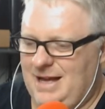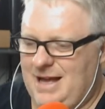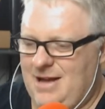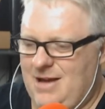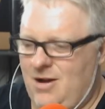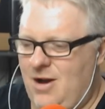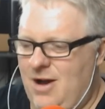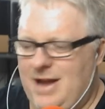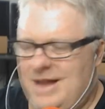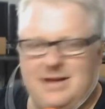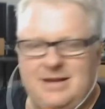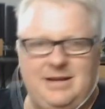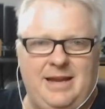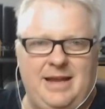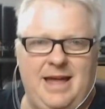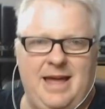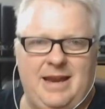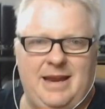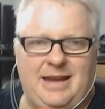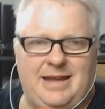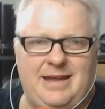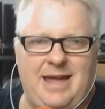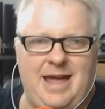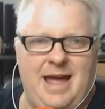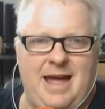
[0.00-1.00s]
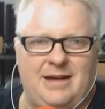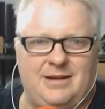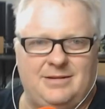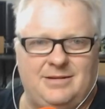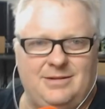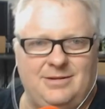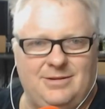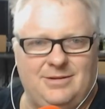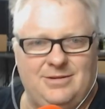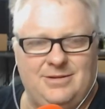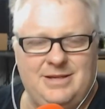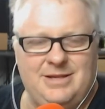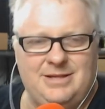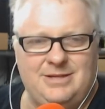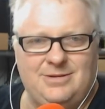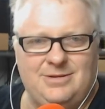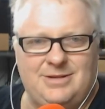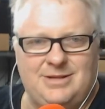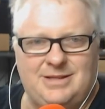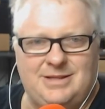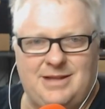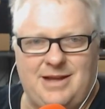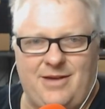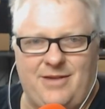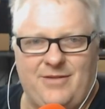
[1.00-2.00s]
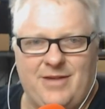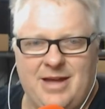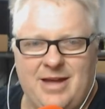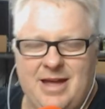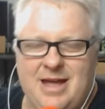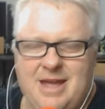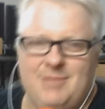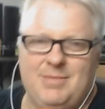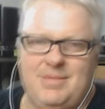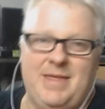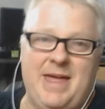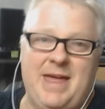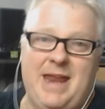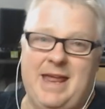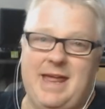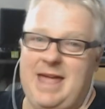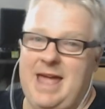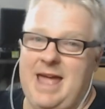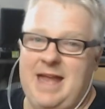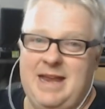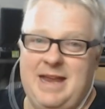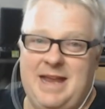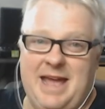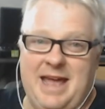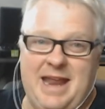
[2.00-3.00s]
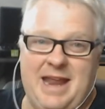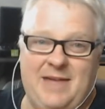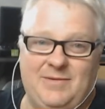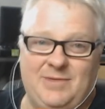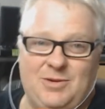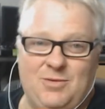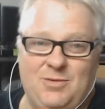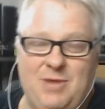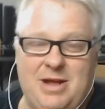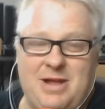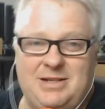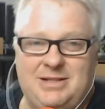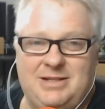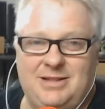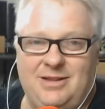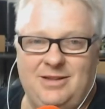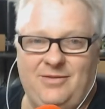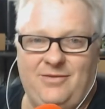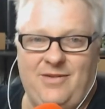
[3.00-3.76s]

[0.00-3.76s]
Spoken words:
iCloud account and all this sort of stuff. But then again, you're going to have to register the